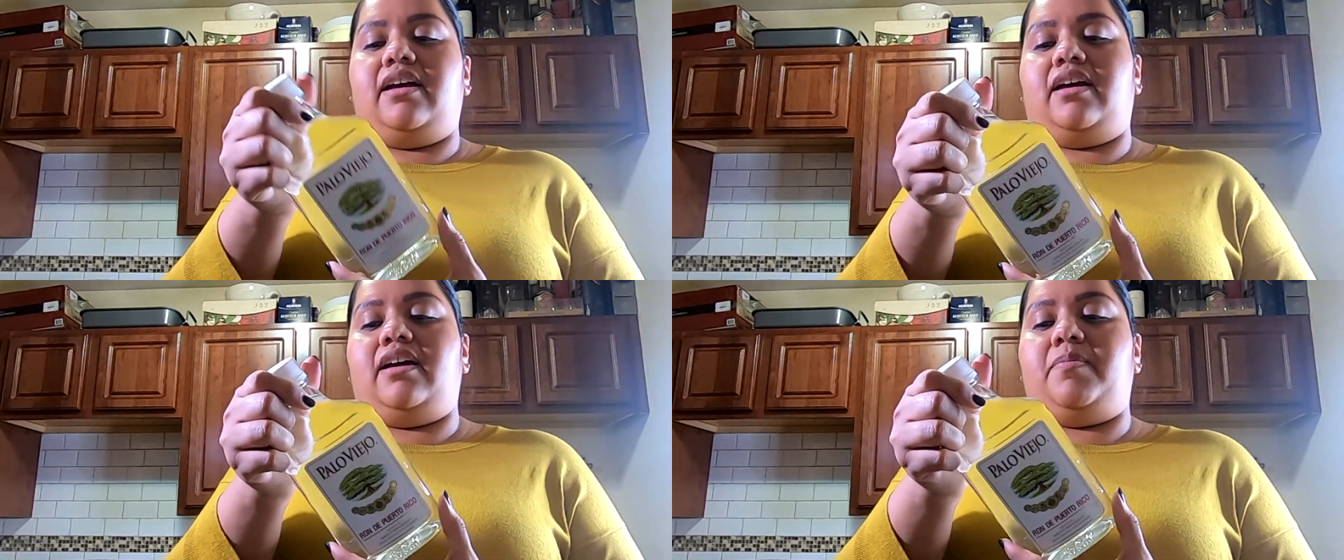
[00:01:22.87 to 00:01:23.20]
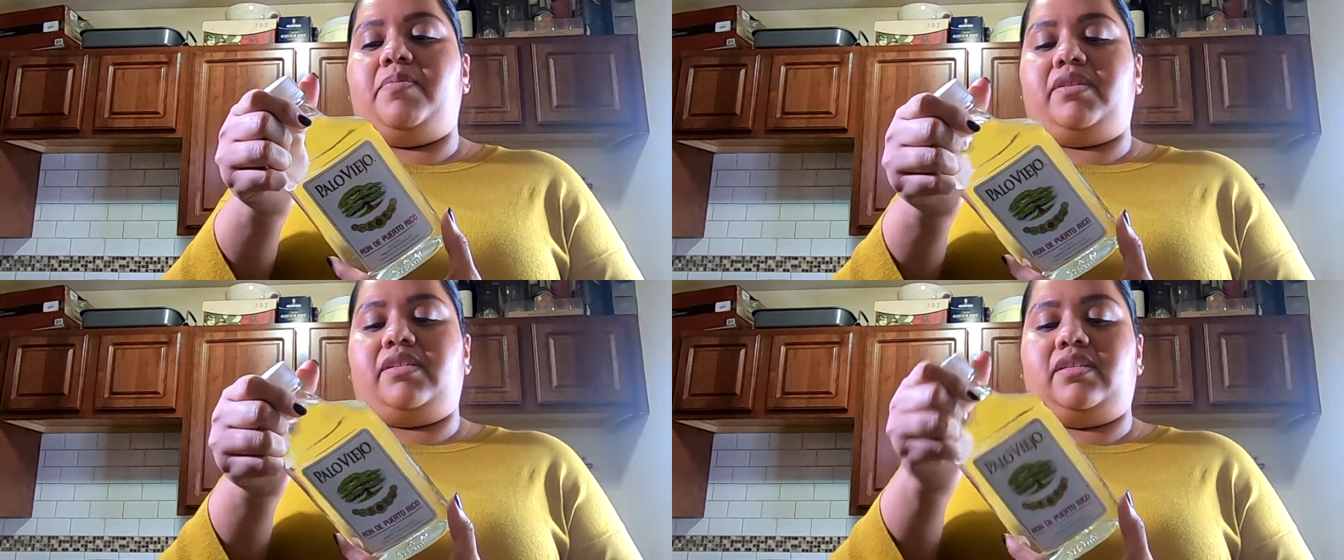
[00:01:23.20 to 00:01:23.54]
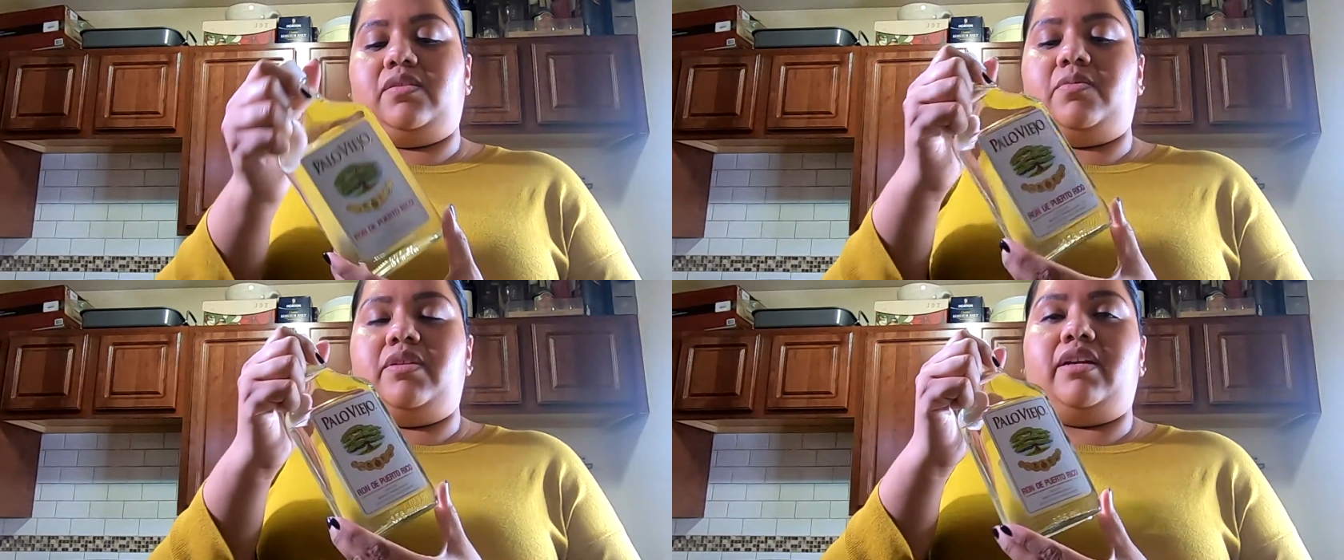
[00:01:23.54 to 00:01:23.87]
but this
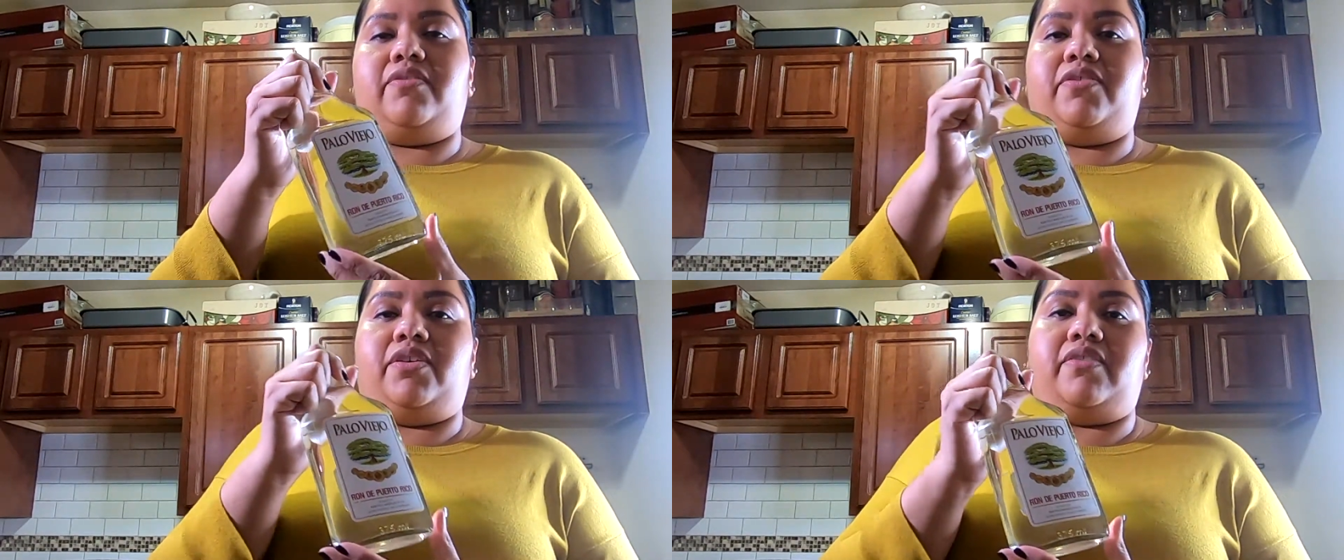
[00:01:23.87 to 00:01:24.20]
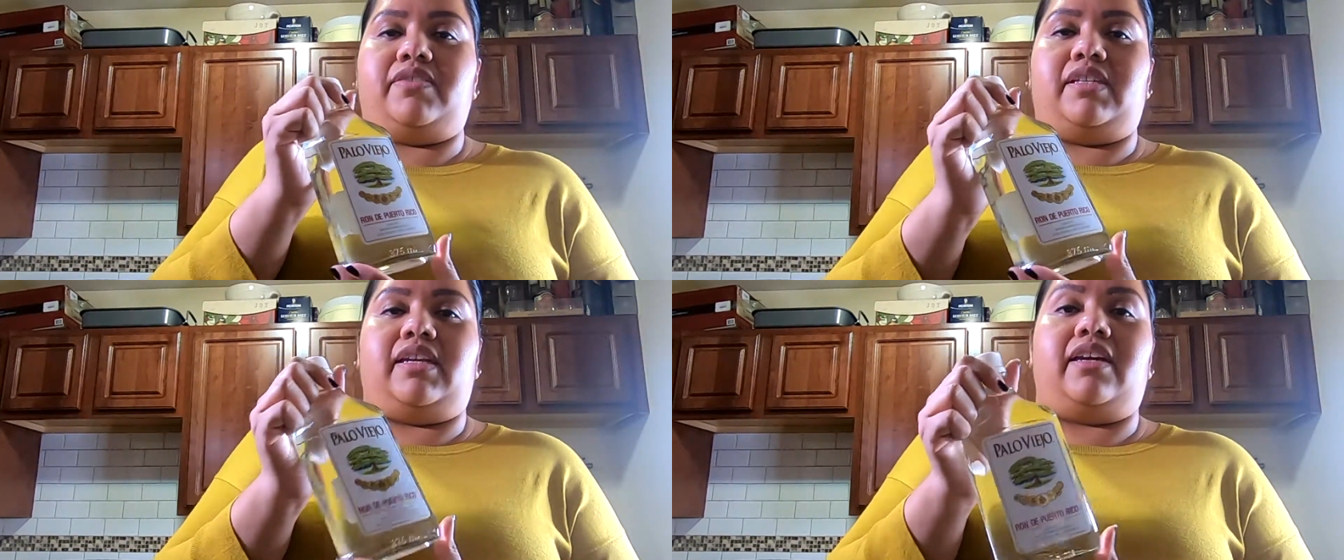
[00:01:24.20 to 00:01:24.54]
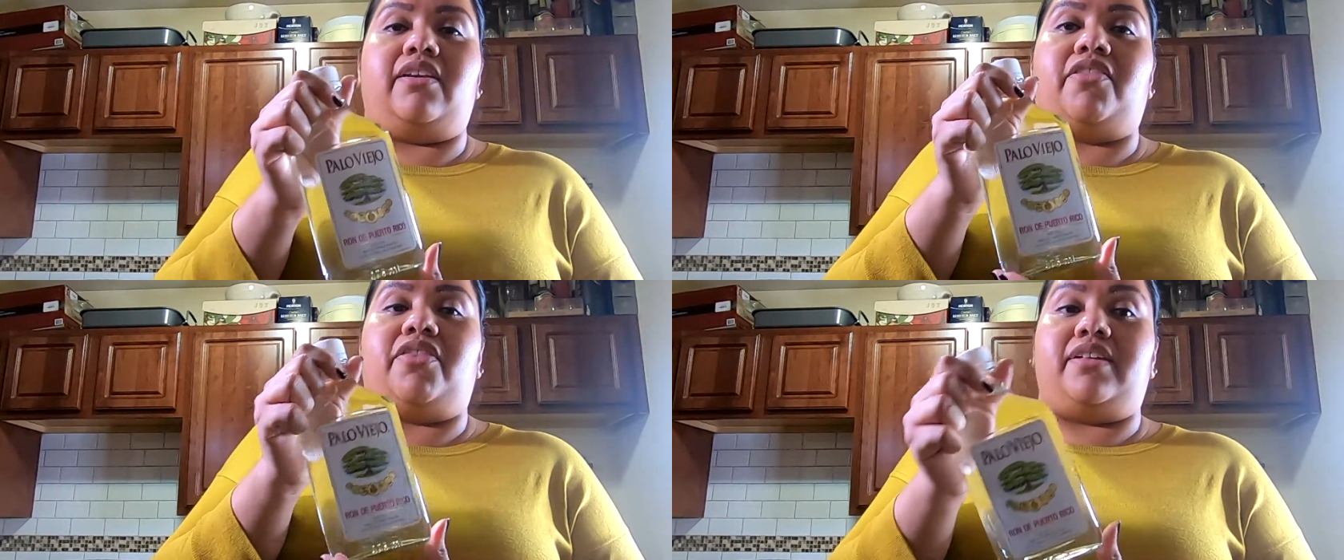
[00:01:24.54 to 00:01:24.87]
is the one that I feel gives it like
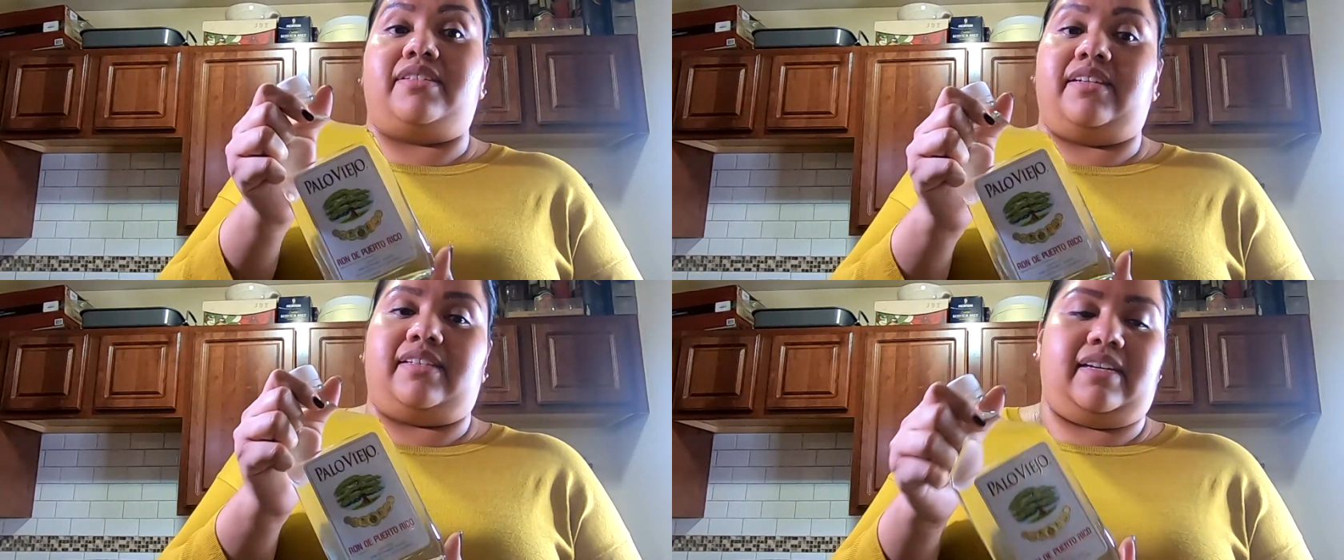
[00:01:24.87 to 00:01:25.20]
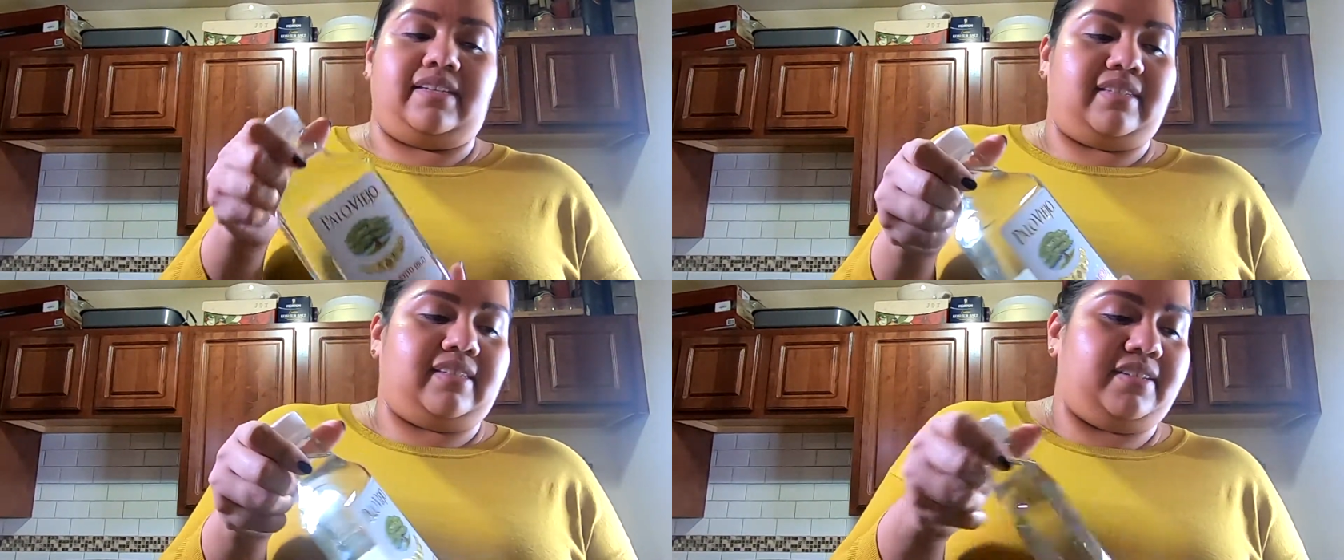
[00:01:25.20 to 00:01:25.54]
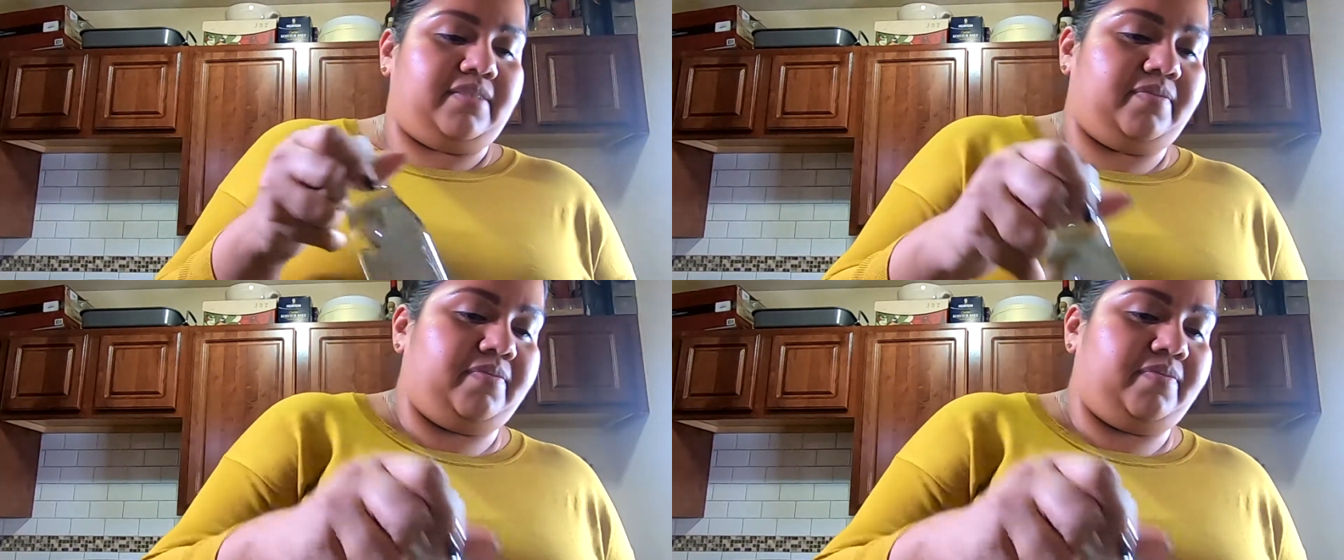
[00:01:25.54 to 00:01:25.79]
an authentic taste.